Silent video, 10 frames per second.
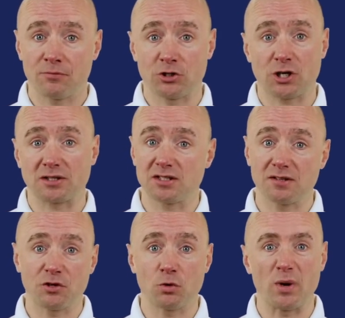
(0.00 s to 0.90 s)
the chances
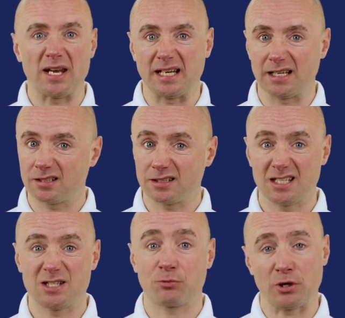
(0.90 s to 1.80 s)
of you winning
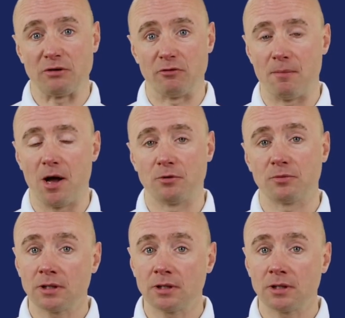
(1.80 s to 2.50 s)
is pretty remote.